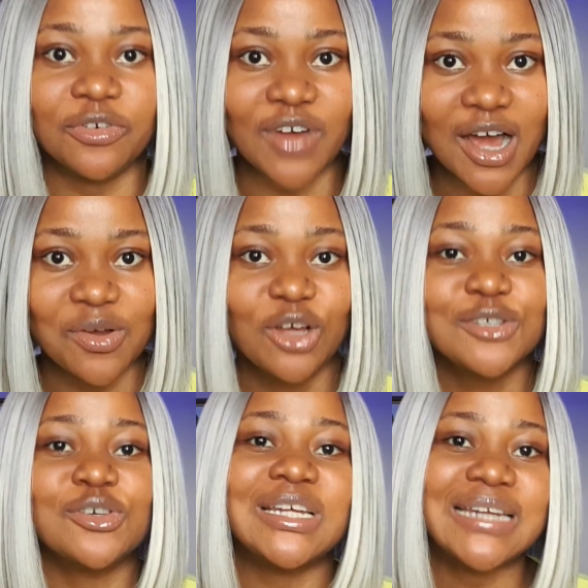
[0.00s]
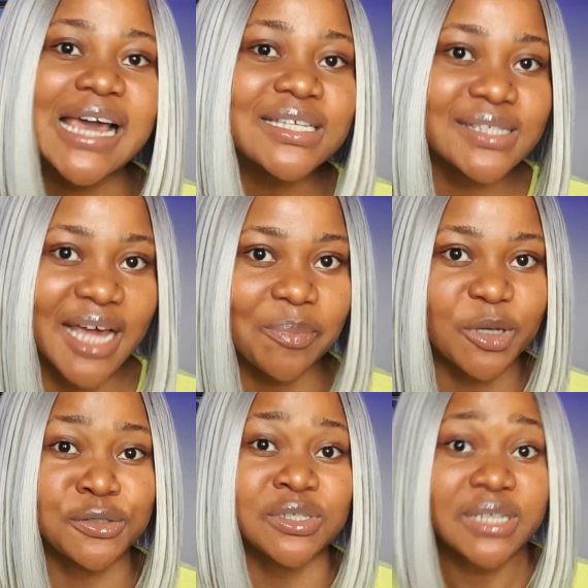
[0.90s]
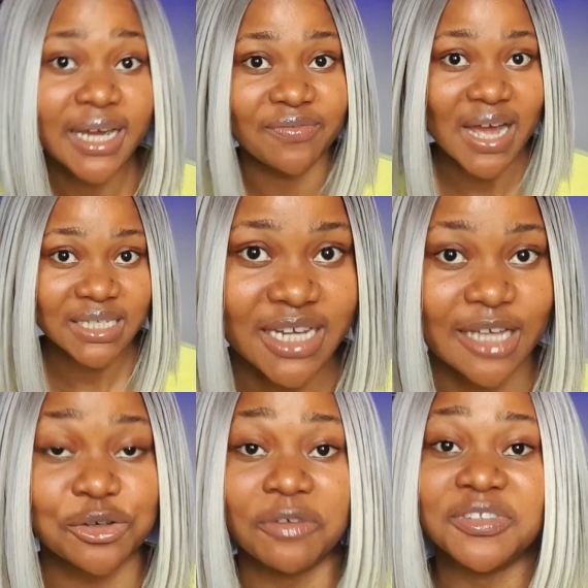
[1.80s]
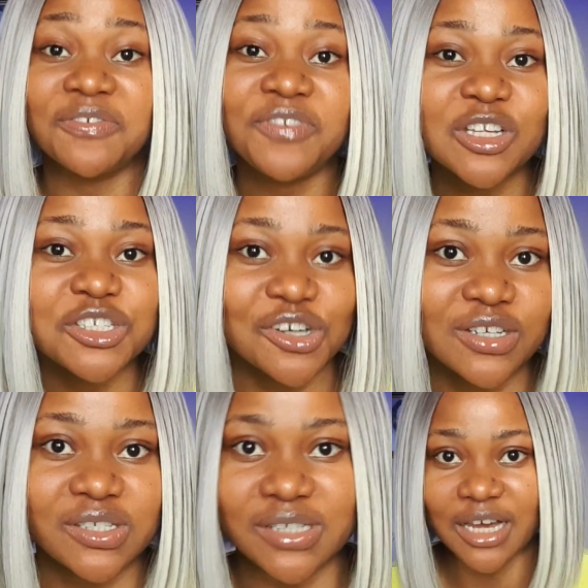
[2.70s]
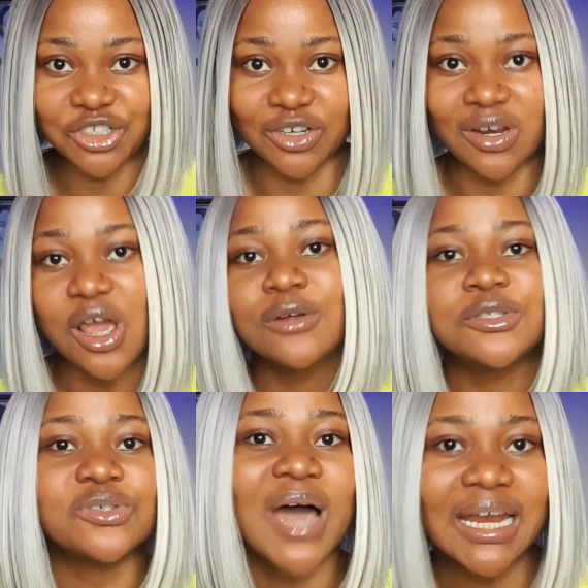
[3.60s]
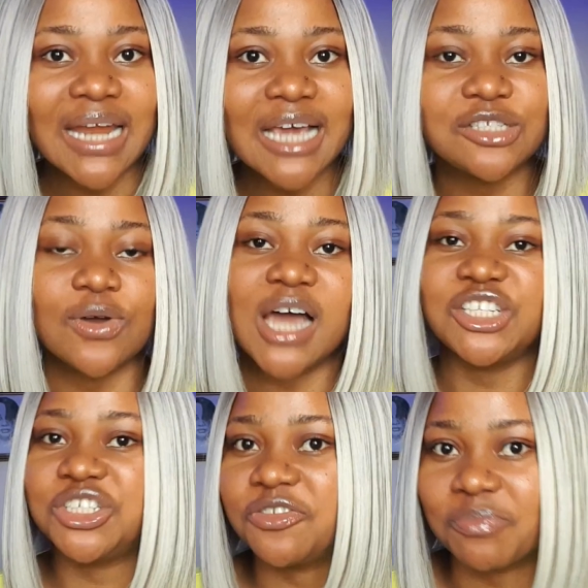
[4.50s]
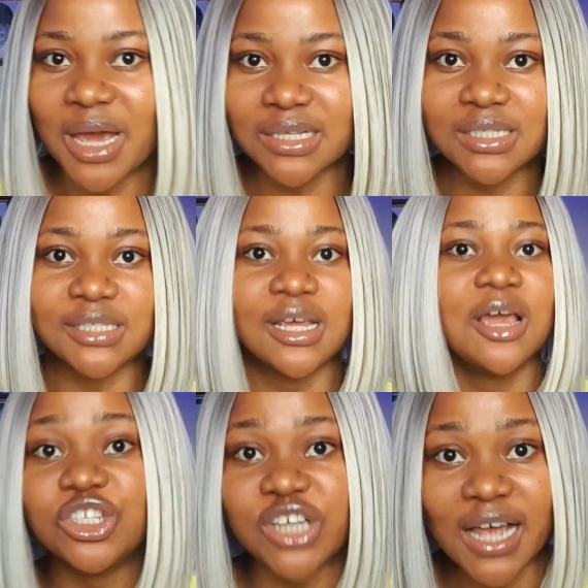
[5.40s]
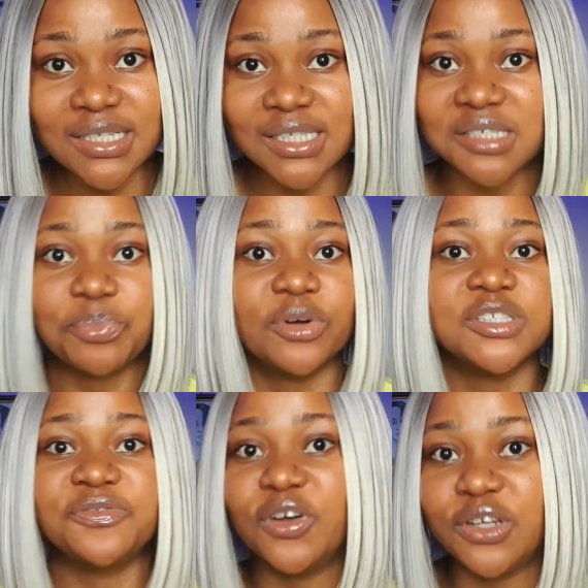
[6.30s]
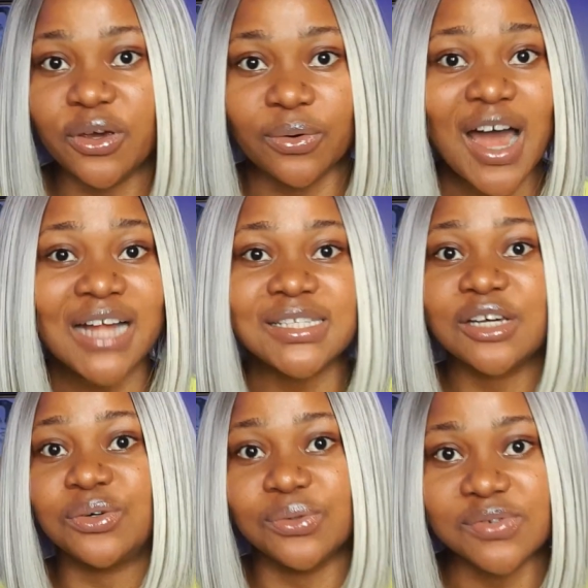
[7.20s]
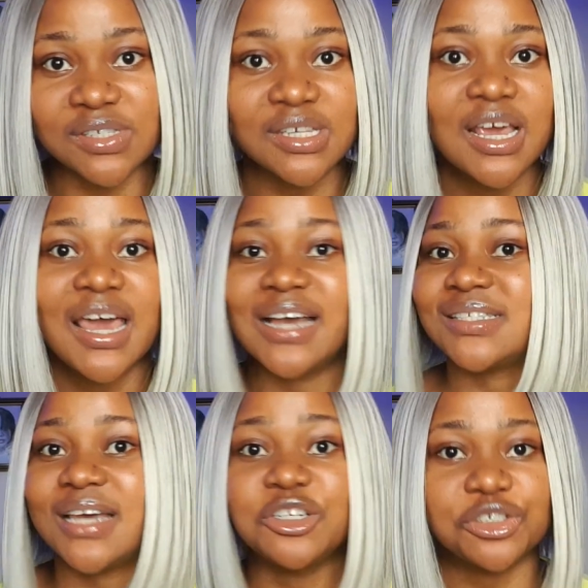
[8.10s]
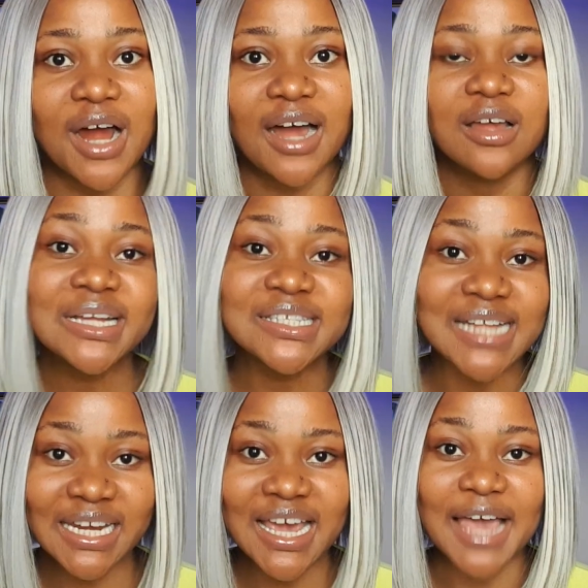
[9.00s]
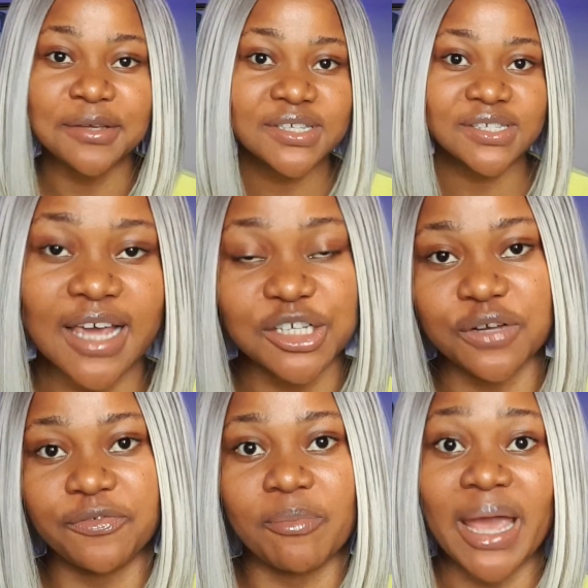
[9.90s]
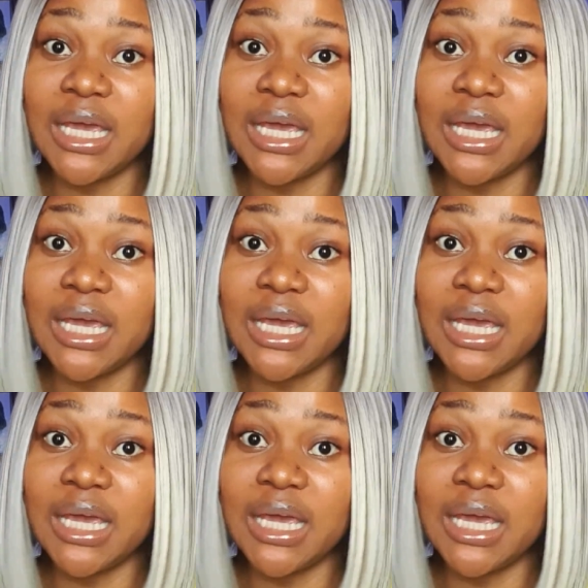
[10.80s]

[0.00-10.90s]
profile. So the next step is to take advantage of the featured section to highlight your achievements, projects, portfolio, articles, etc. Personally, I use this section for my